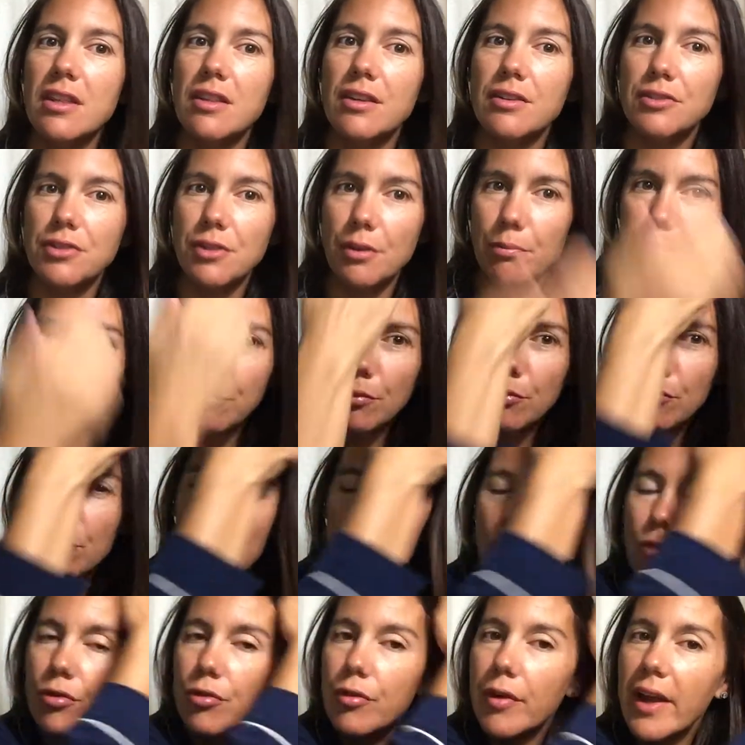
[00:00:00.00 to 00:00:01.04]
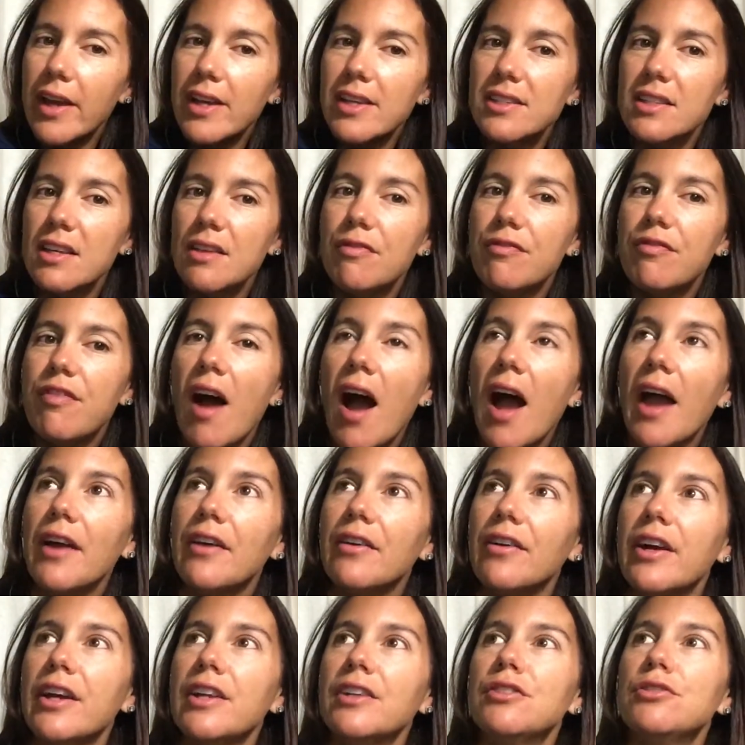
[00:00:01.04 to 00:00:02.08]
There's a crazy
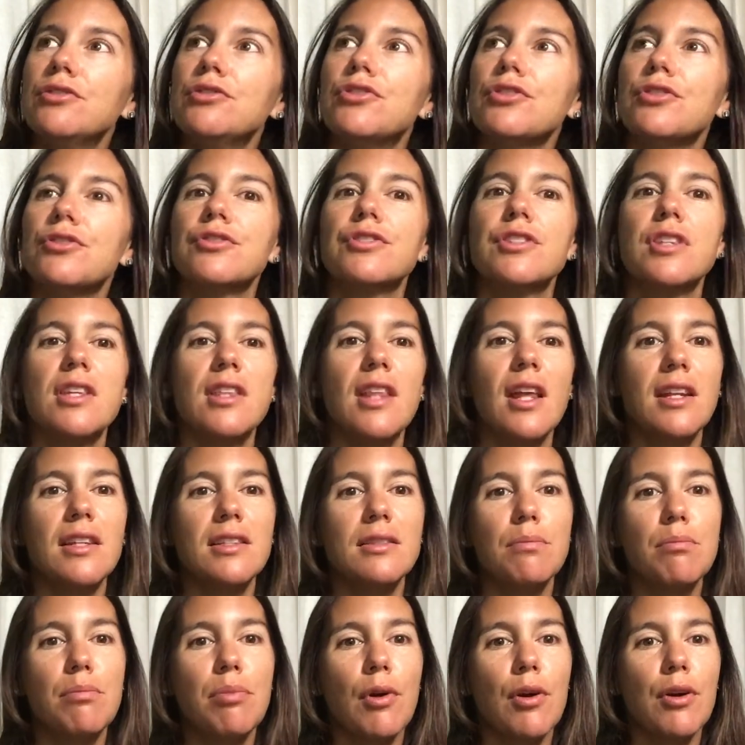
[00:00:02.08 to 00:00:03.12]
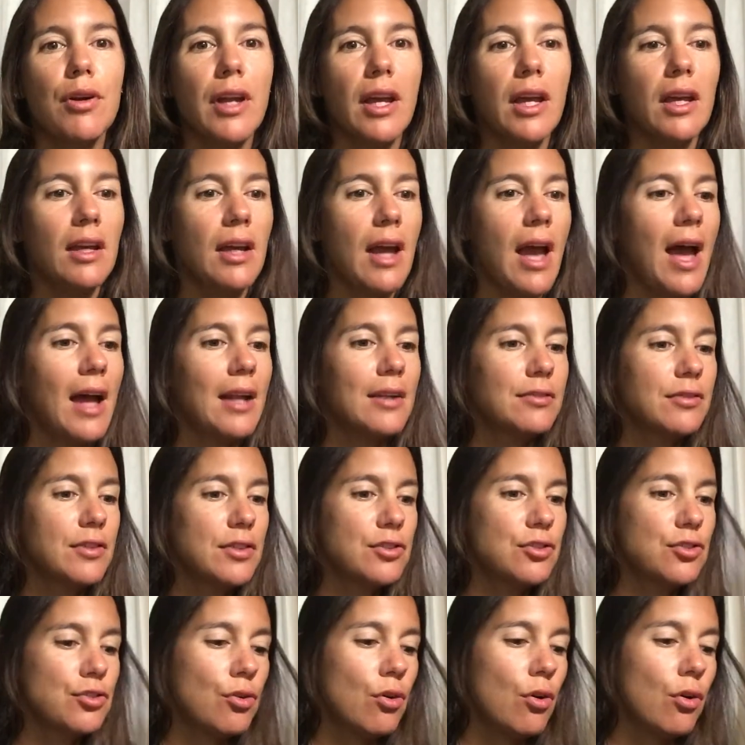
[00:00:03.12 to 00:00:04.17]
fire in New Jersey that is burning out of
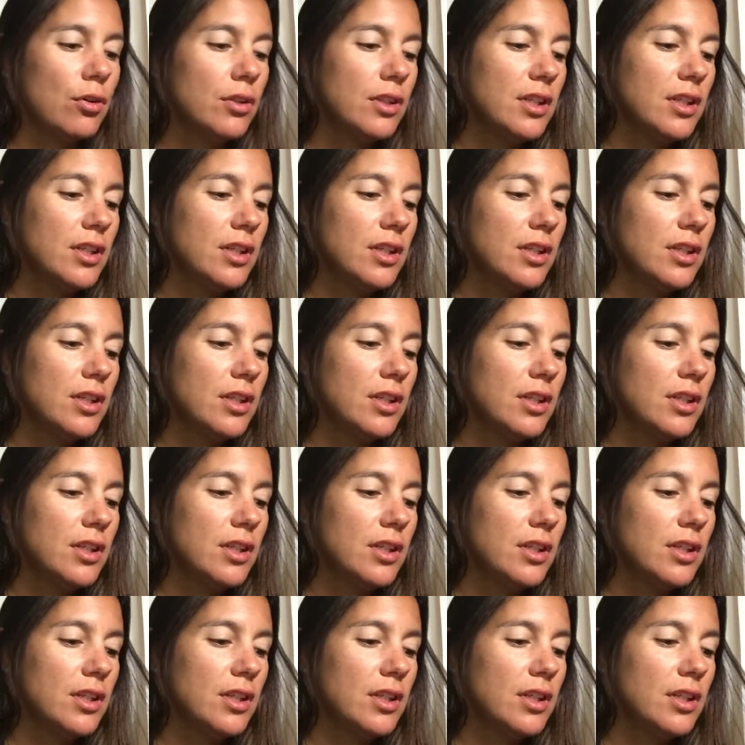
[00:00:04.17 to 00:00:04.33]
control.